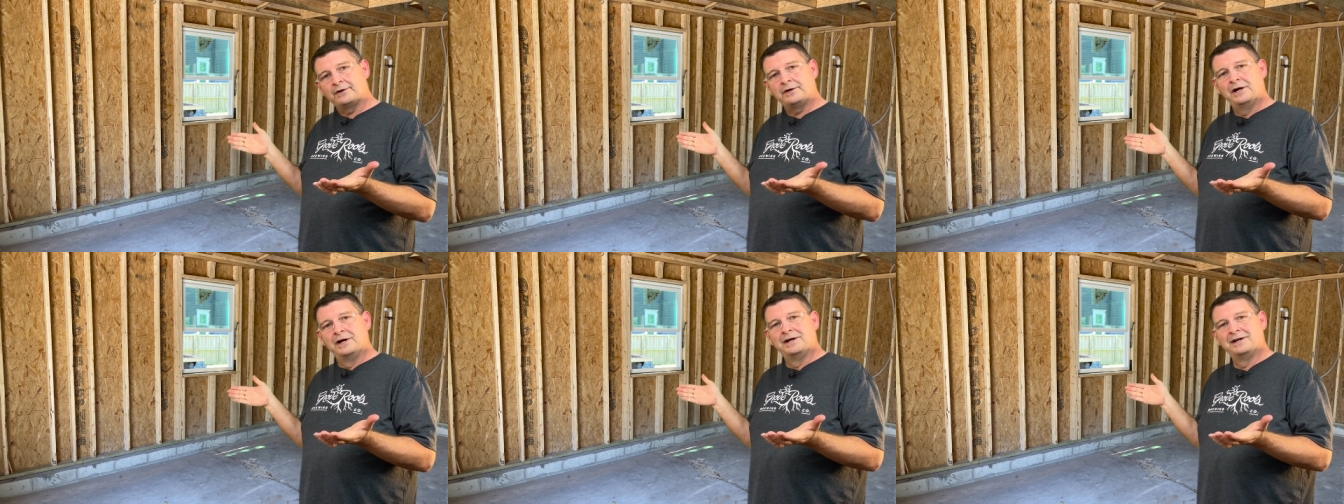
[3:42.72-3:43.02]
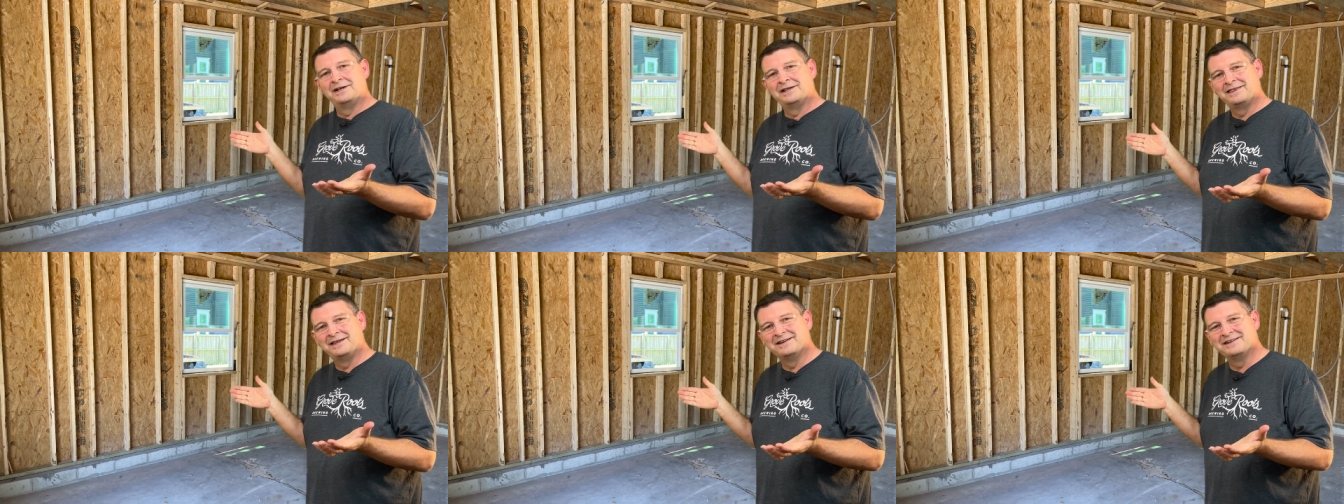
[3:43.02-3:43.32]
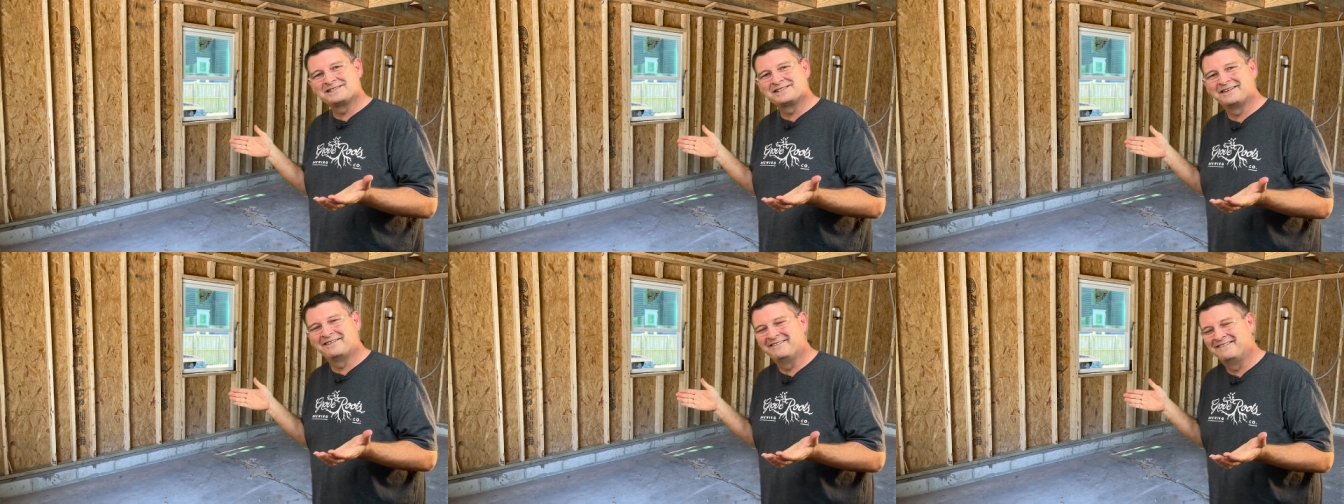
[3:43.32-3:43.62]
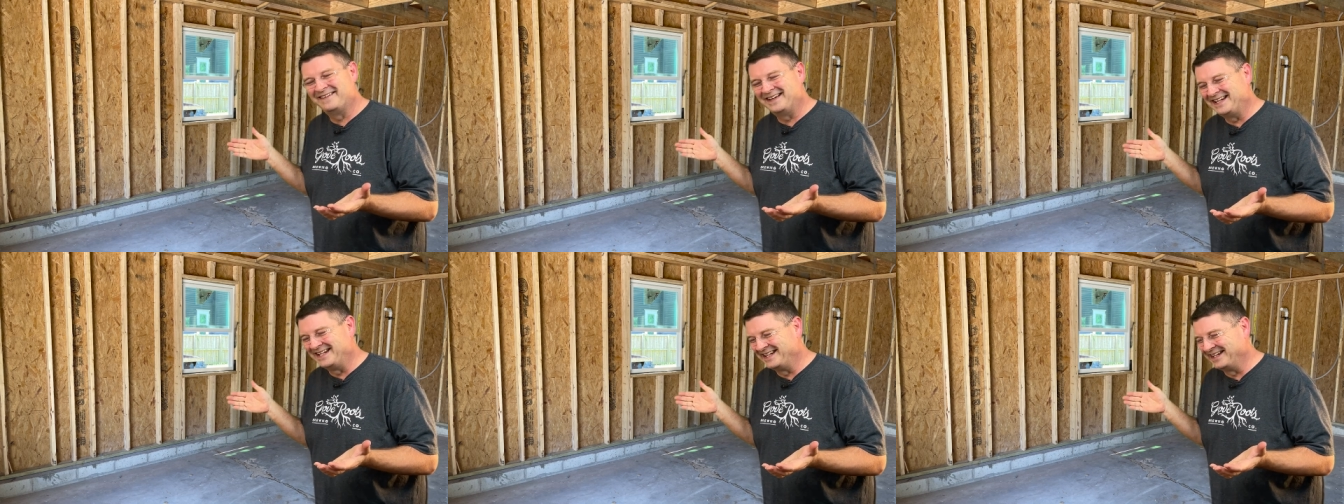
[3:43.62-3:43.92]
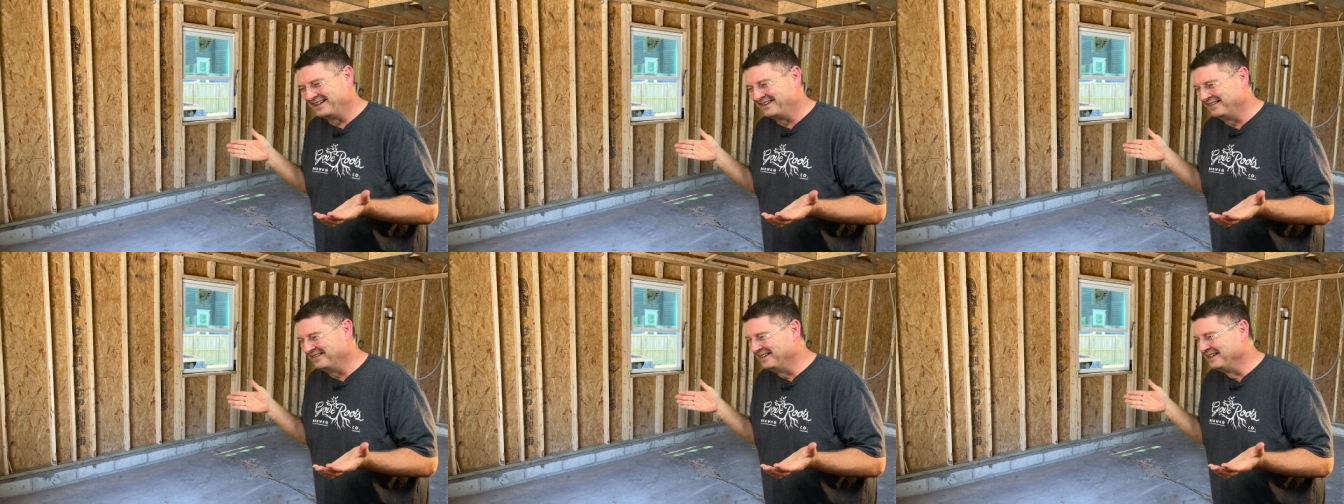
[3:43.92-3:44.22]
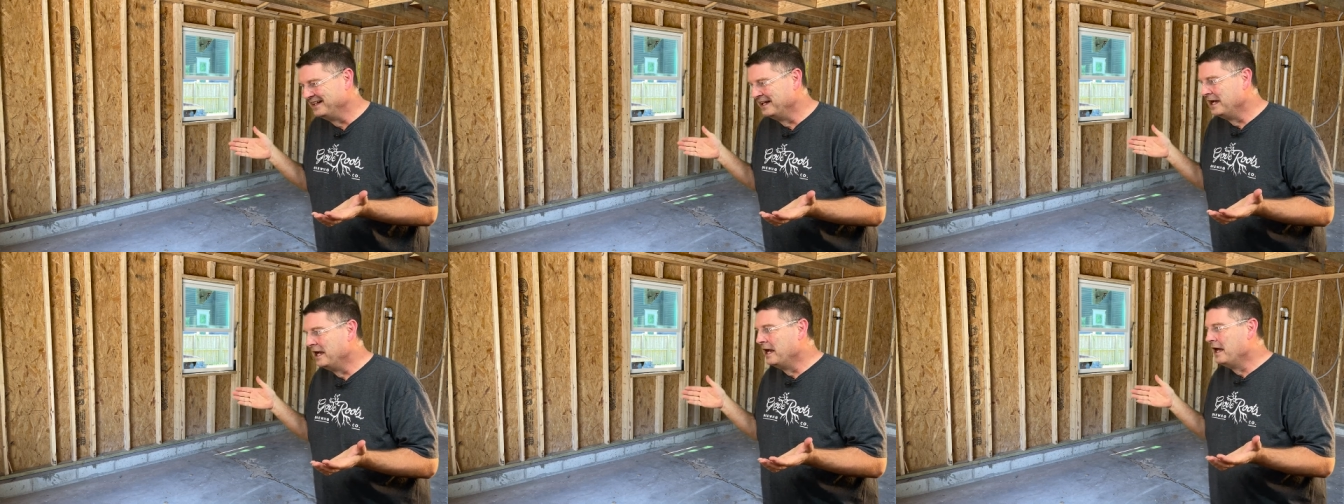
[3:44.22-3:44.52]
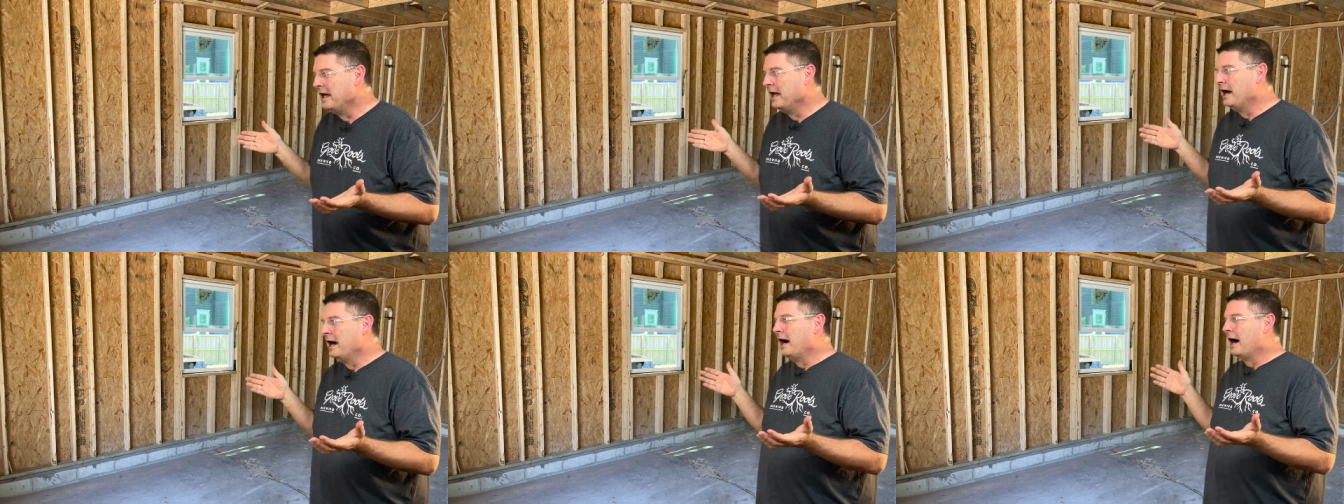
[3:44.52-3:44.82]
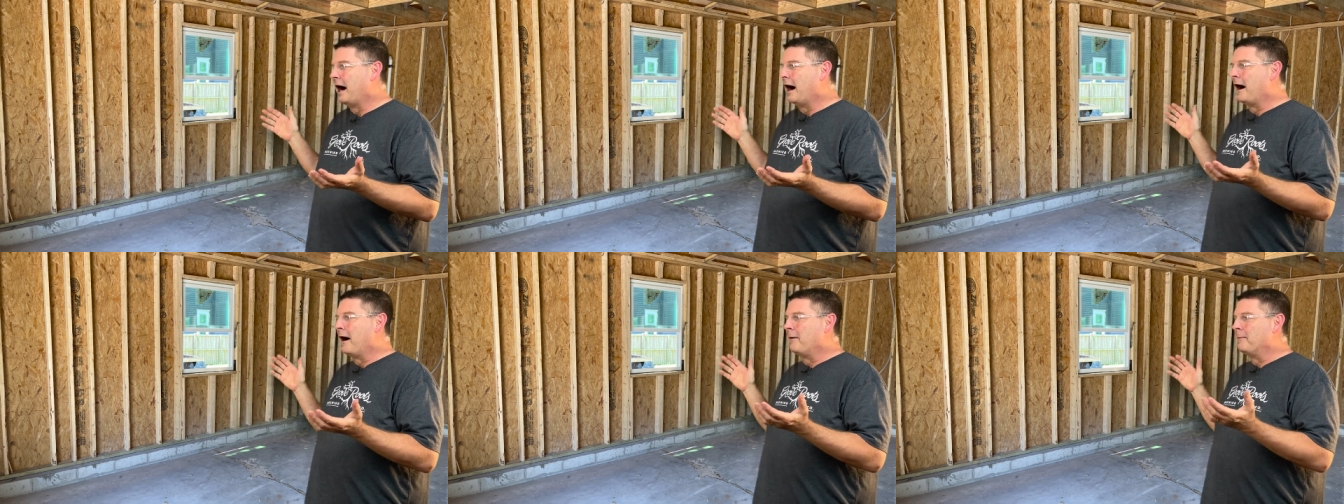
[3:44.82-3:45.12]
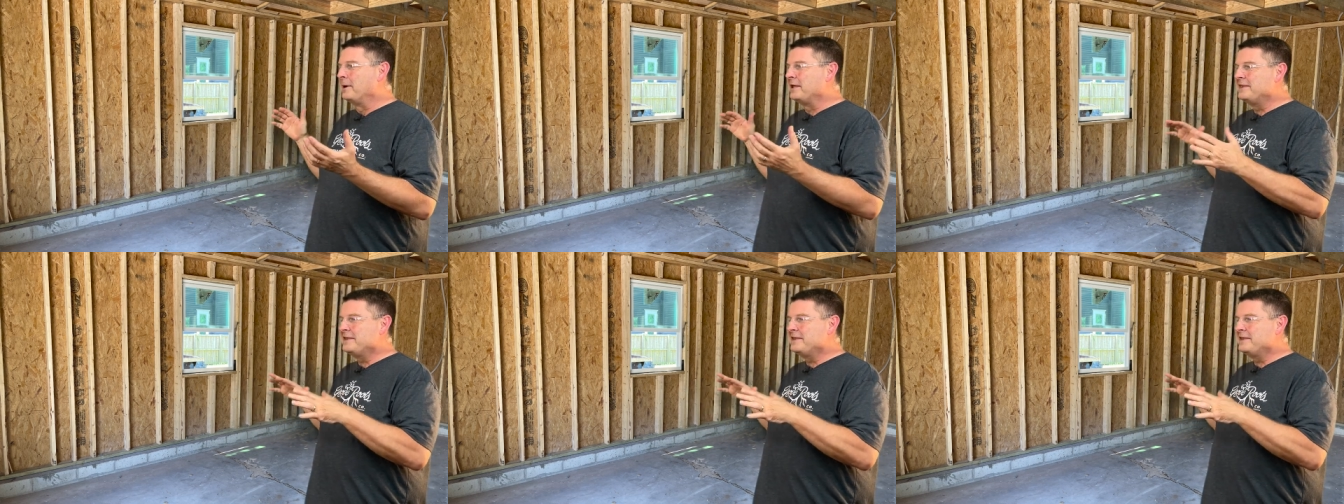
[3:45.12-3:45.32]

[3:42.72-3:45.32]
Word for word: there, there's a window. Um,